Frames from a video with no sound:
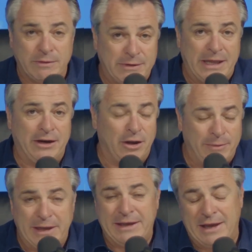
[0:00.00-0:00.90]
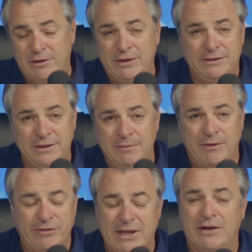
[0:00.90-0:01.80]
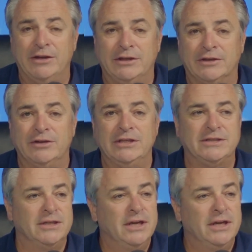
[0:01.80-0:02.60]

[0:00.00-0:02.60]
I'm glad all my accounting team have accounting degrees.